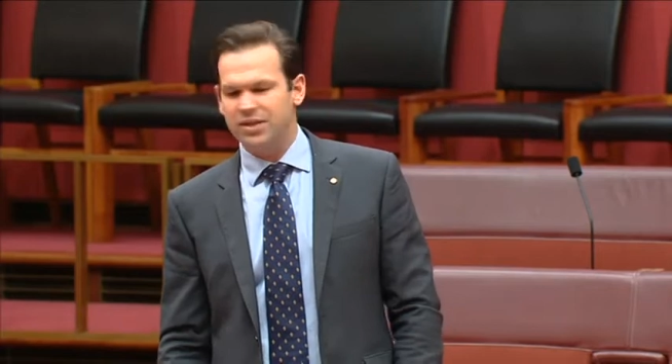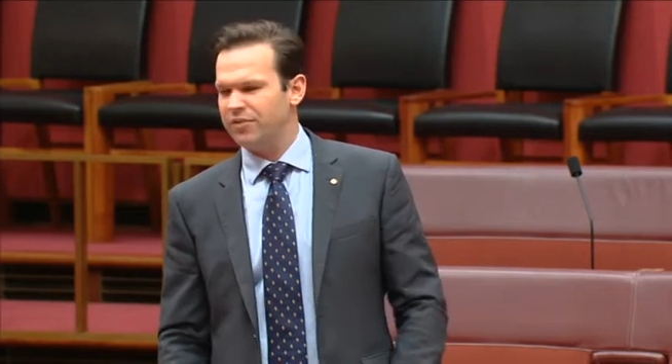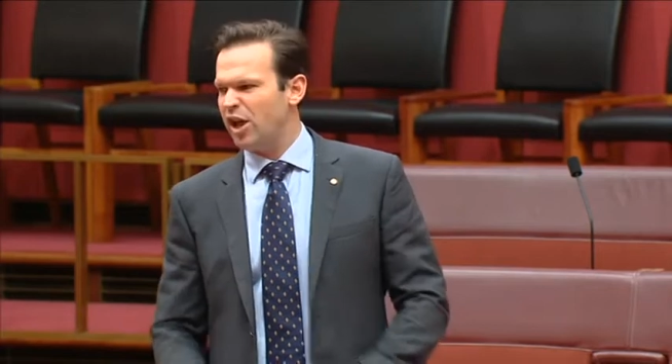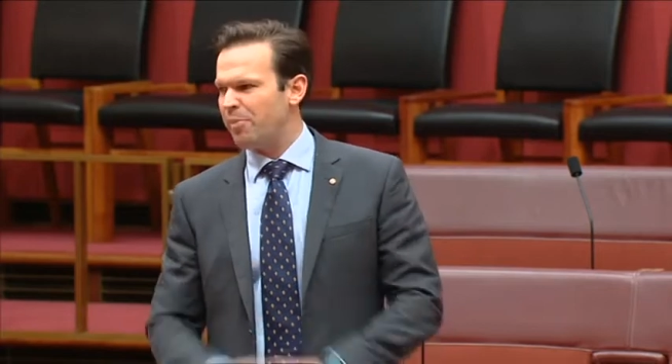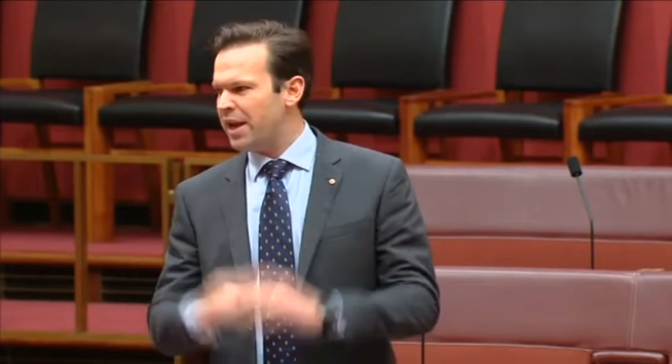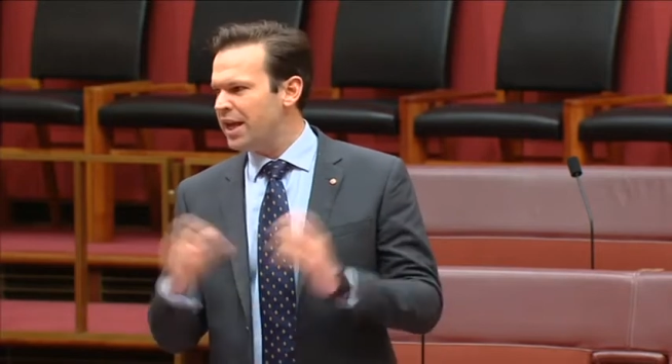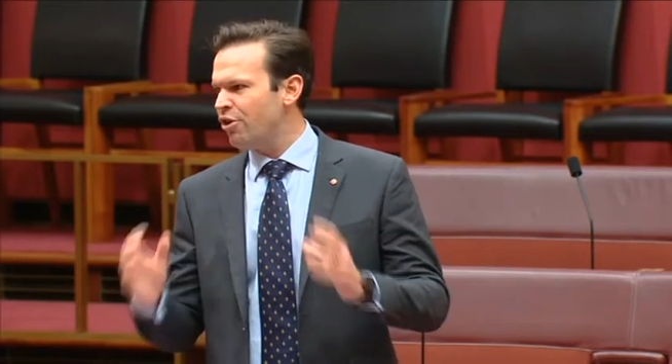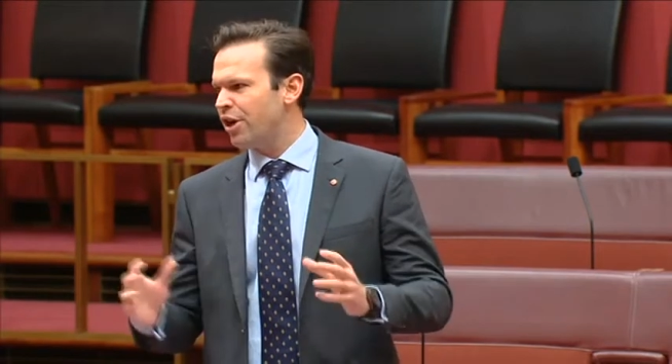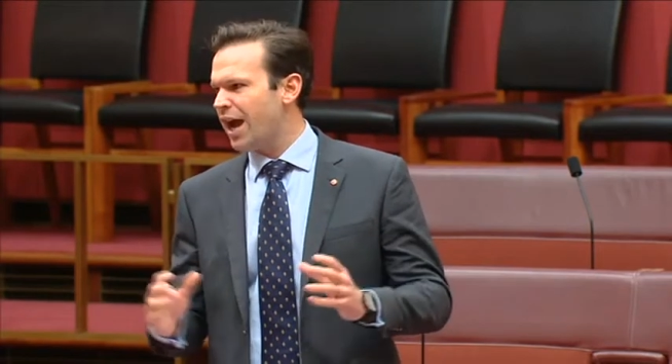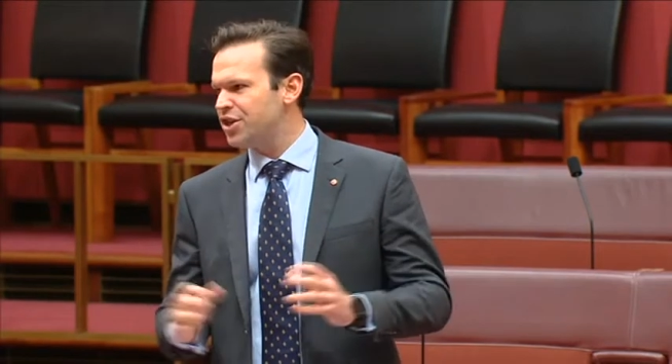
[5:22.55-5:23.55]
to develop any
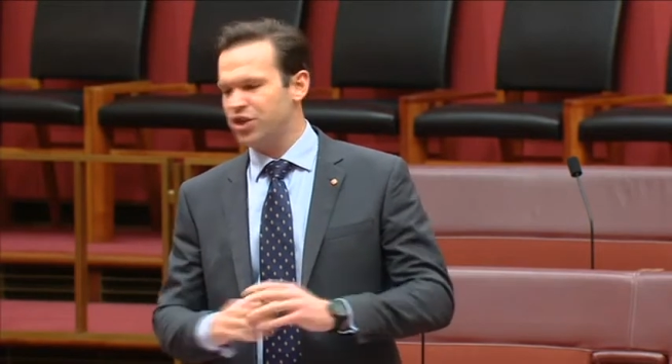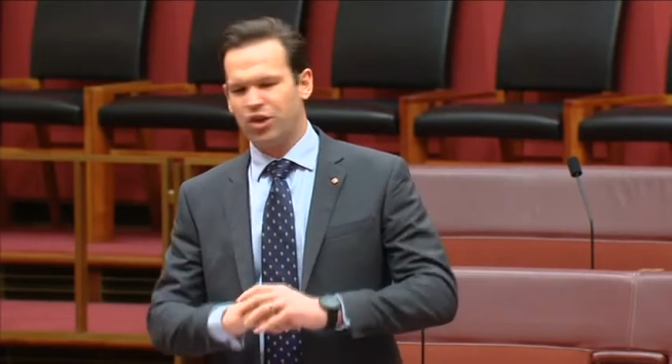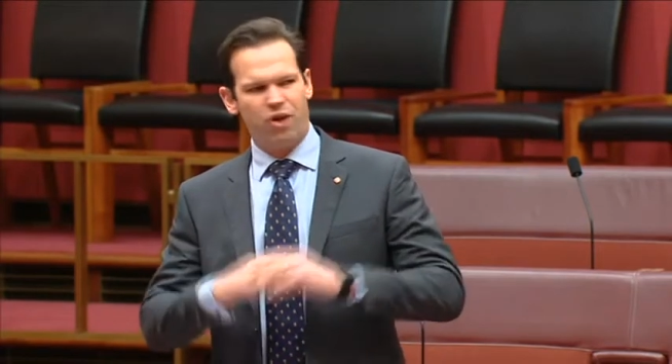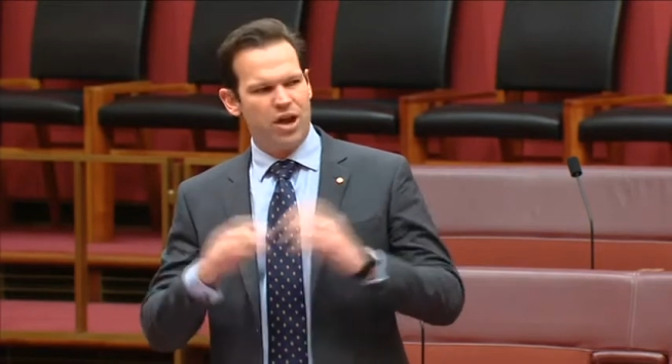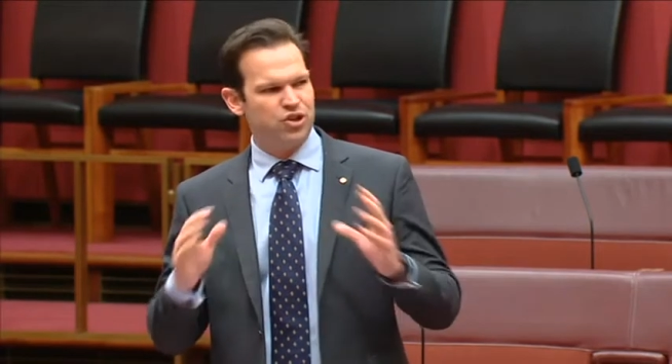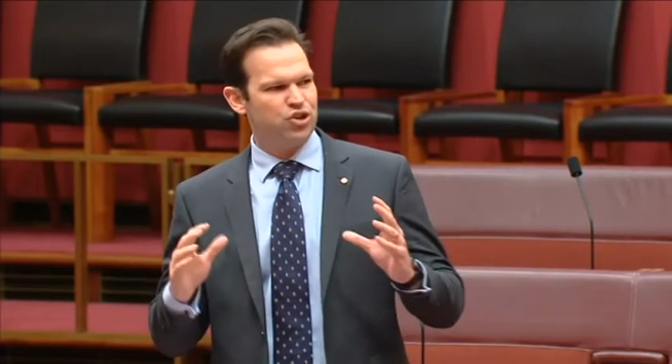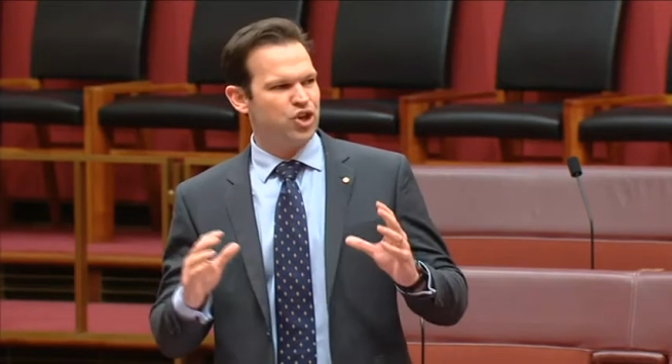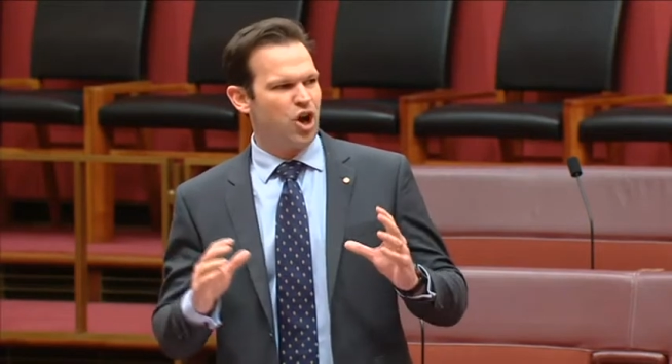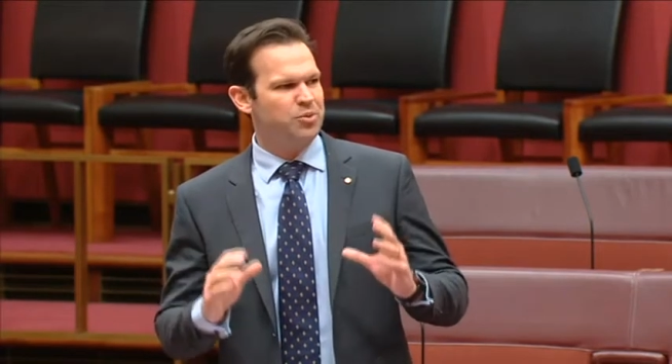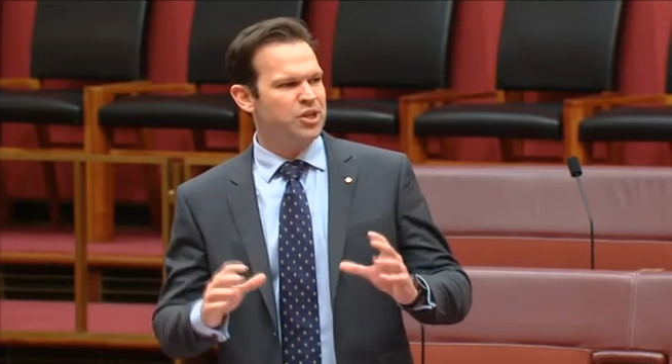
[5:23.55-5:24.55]
irrigation to create new
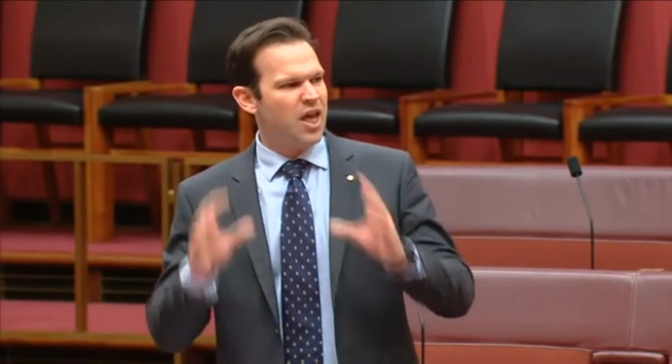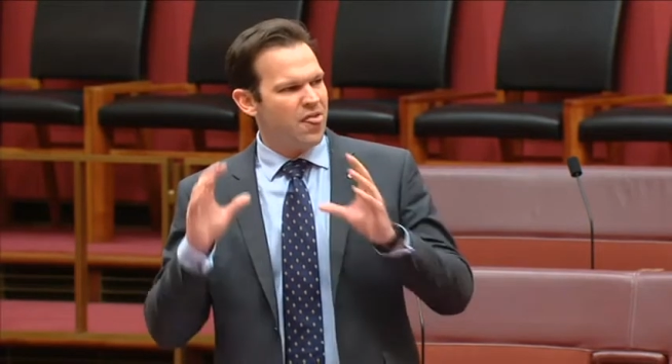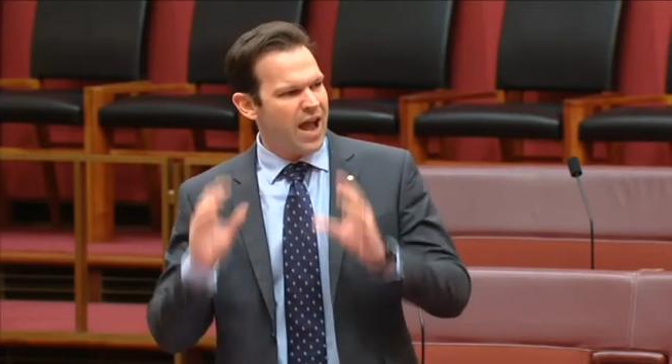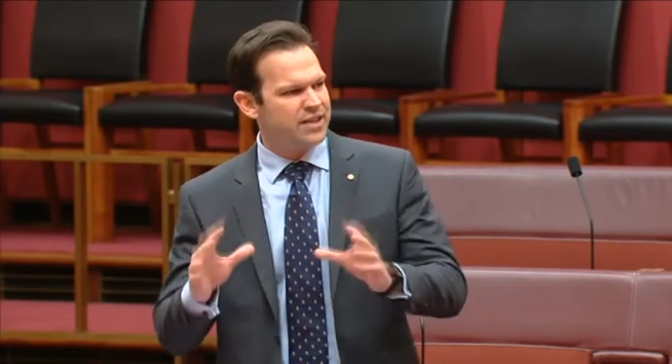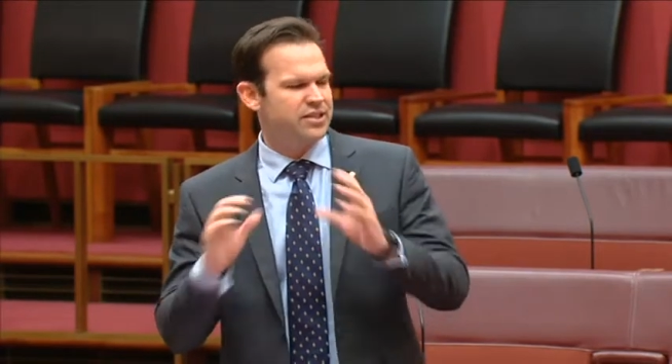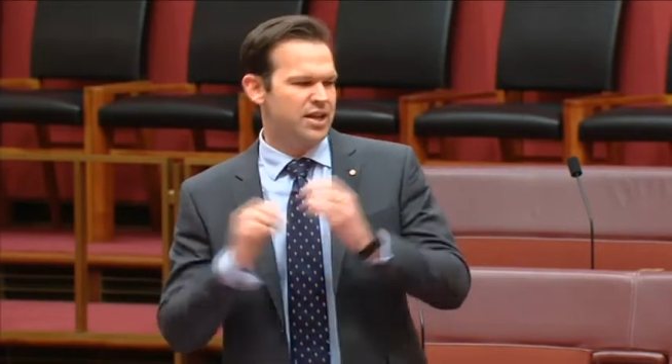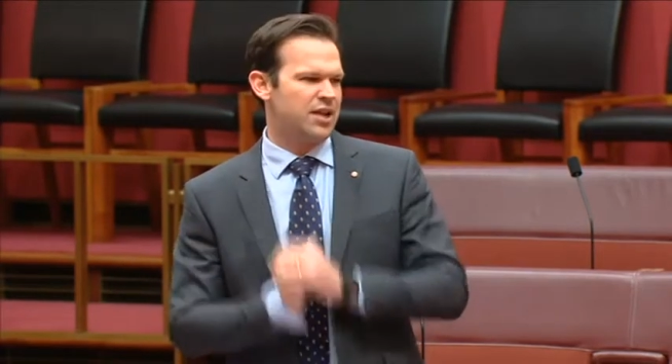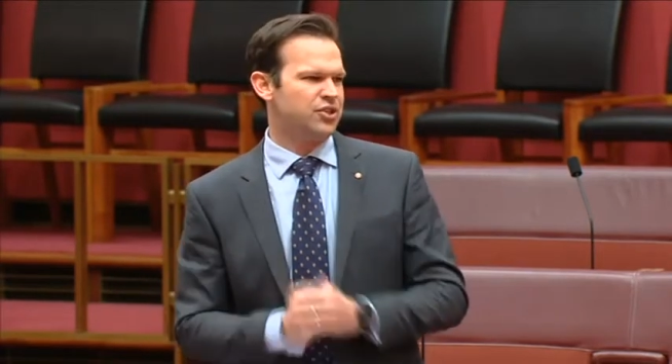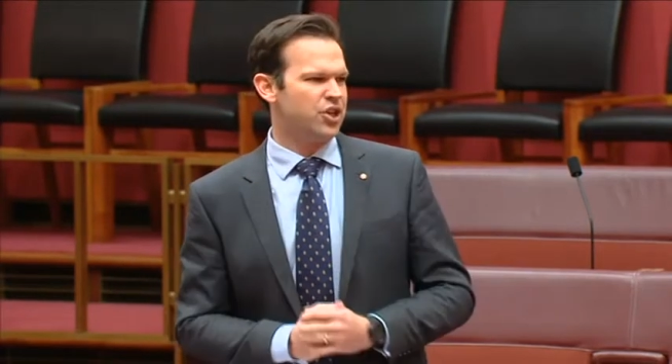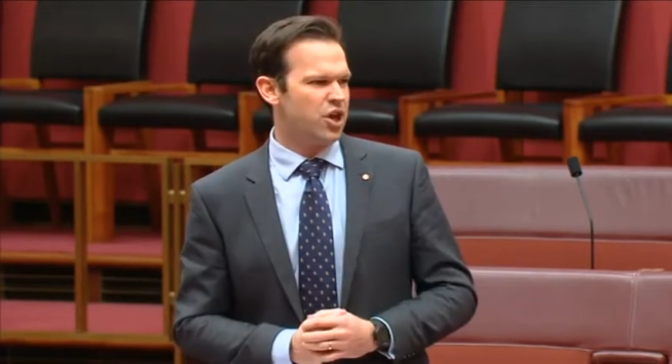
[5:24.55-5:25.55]
jobs. That's the
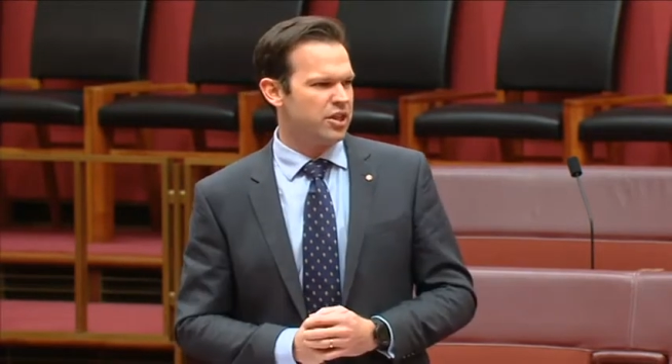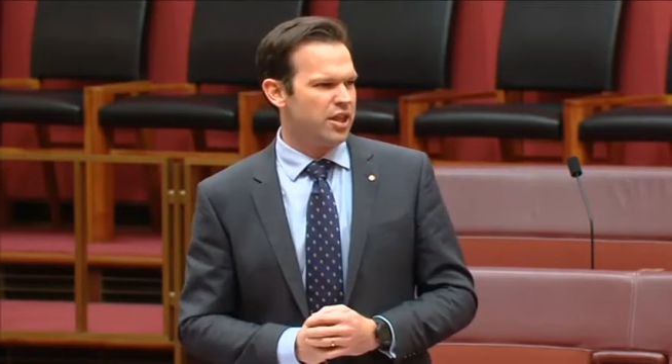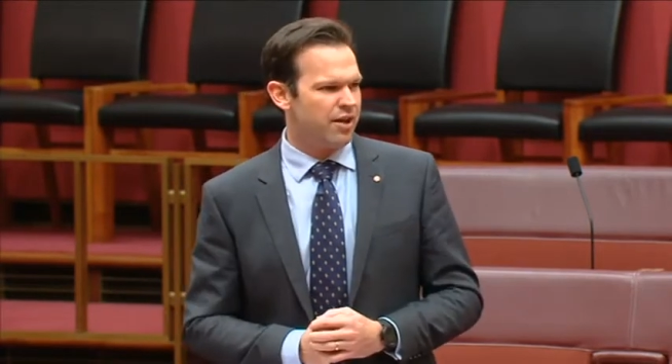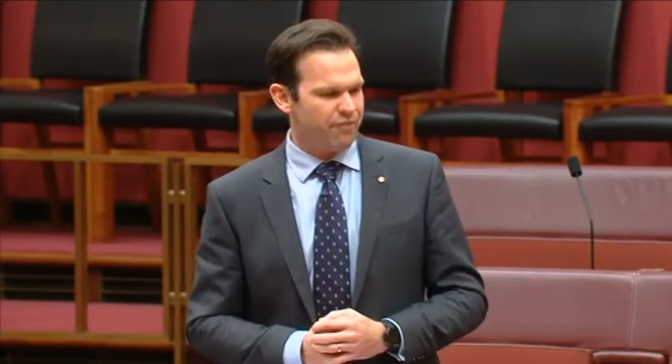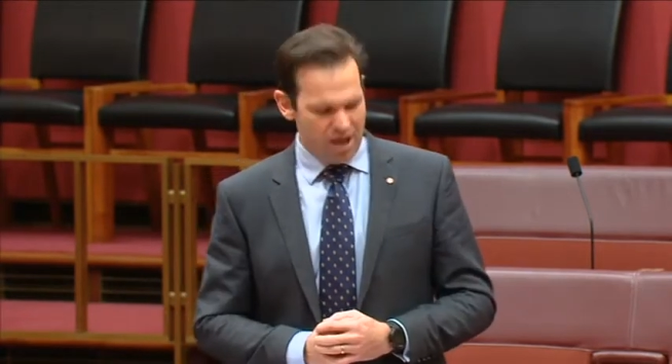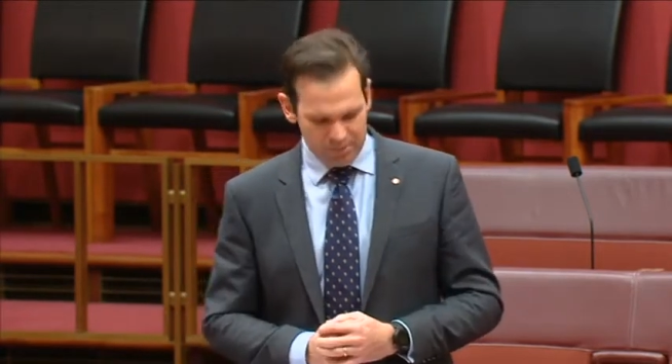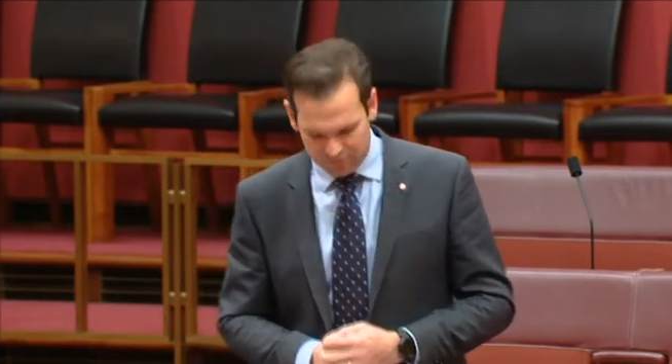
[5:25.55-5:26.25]
uncertainty that our farmers